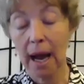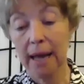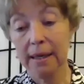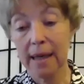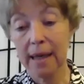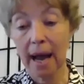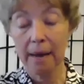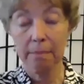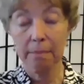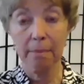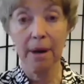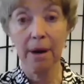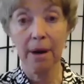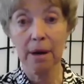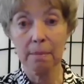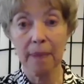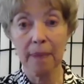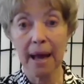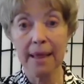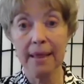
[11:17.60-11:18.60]
I'd gotten
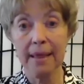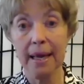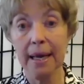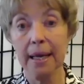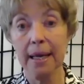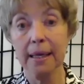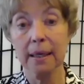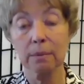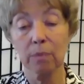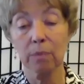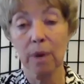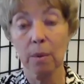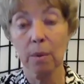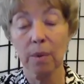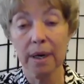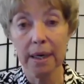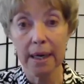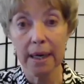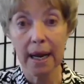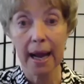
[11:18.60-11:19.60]
married by then, and we
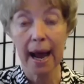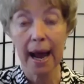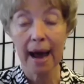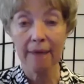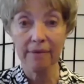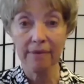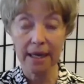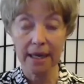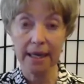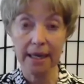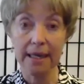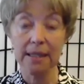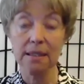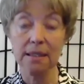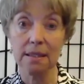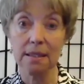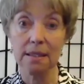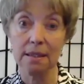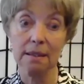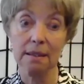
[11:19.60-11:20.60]
wanted to have
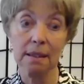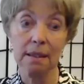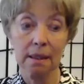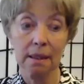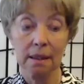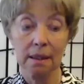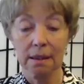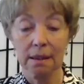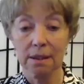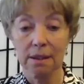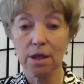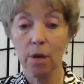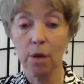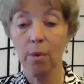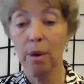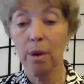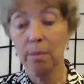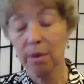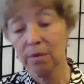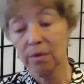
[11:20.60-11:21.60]
kids, and so
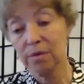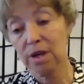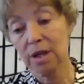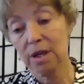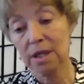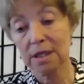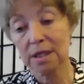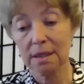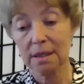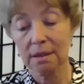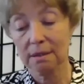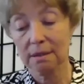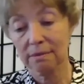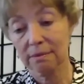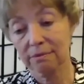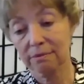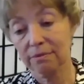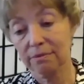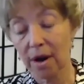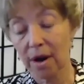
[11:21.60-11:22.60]
we moved to this
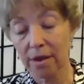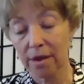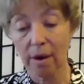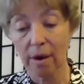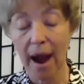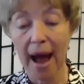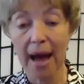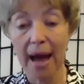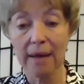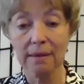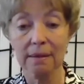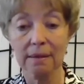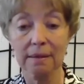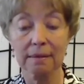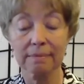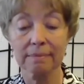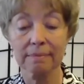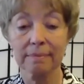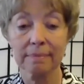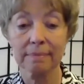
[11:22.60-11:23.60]
farther out.
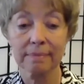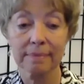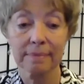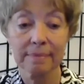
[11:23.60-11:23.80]
And